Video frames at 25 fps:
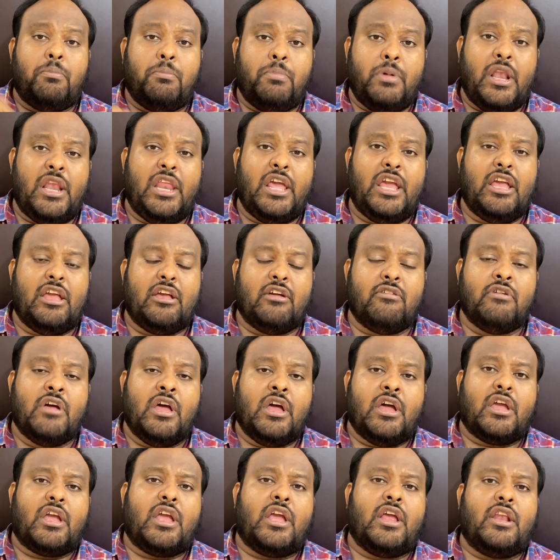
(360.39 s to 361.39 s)
believe
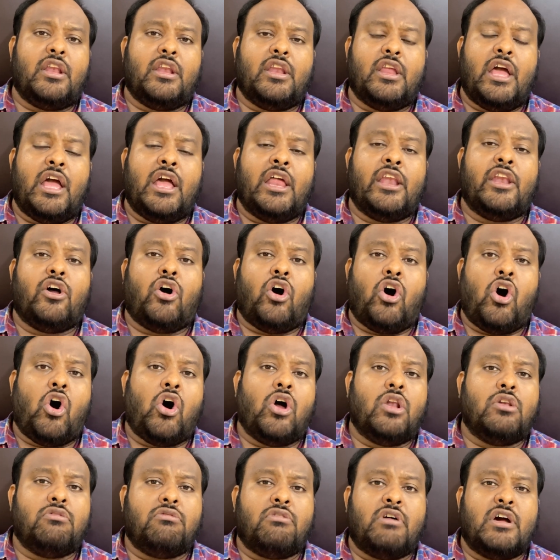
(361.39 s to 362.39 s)
in an
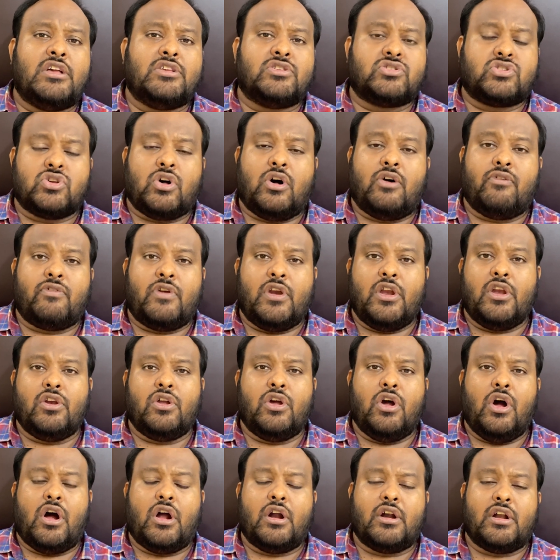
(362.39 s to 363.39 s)
all-wise sovereign
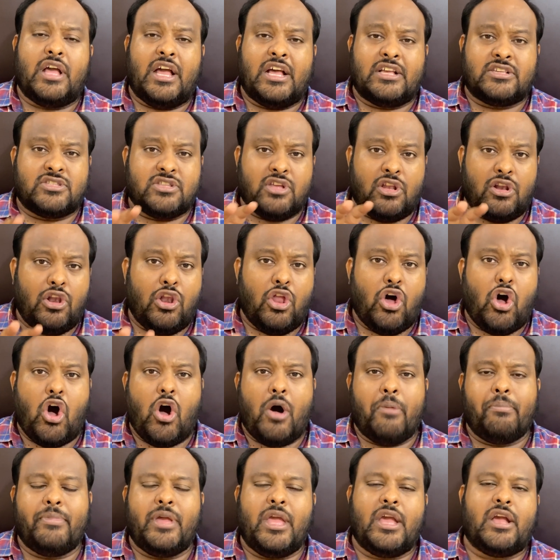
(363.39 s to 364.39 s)
God as the
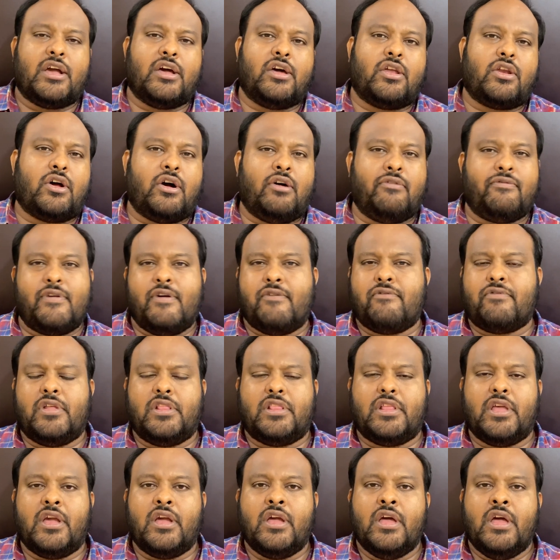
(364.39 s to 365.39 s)
lawmaker of
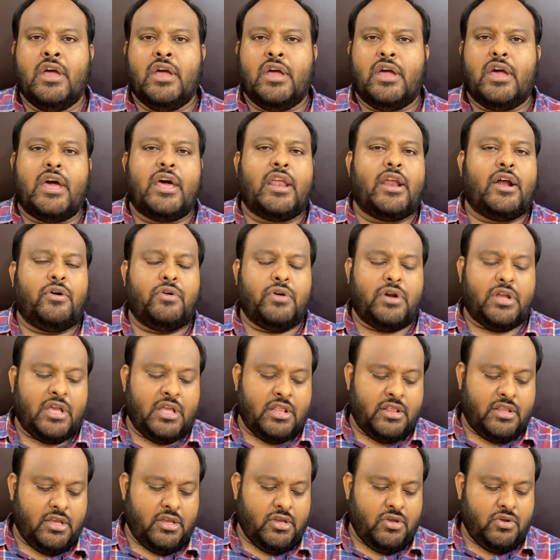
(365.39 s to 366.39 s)
everything around
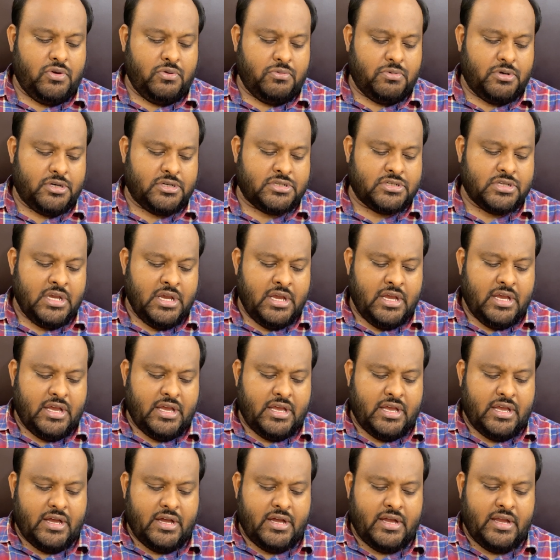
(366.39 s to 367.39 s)
in the universe.
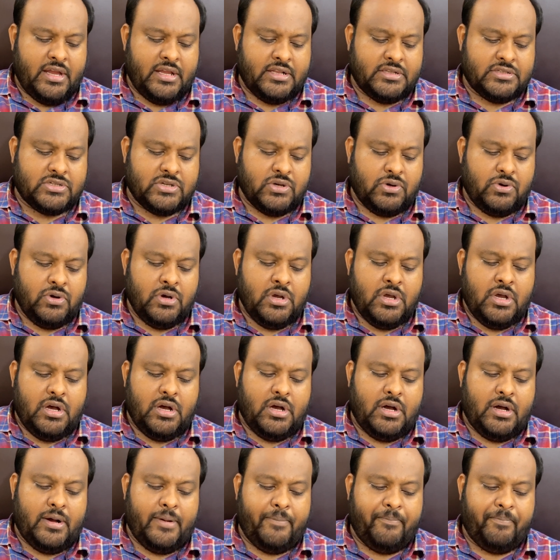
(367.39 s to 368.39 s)
And so
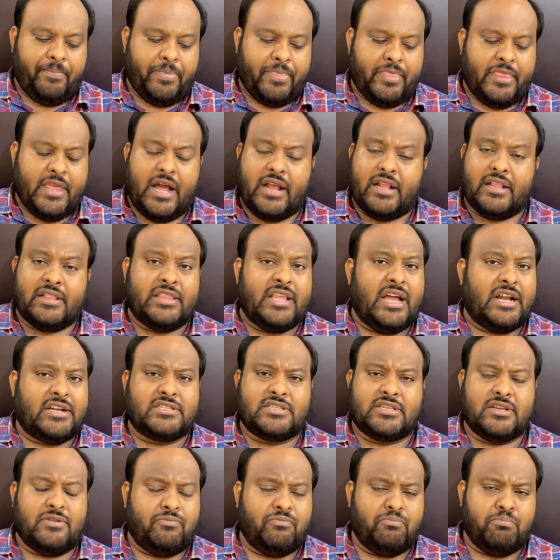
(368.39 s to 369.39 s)

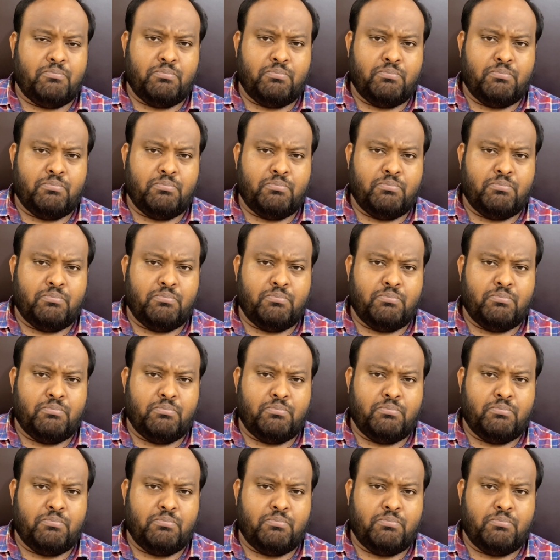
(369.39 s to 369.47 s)
that's a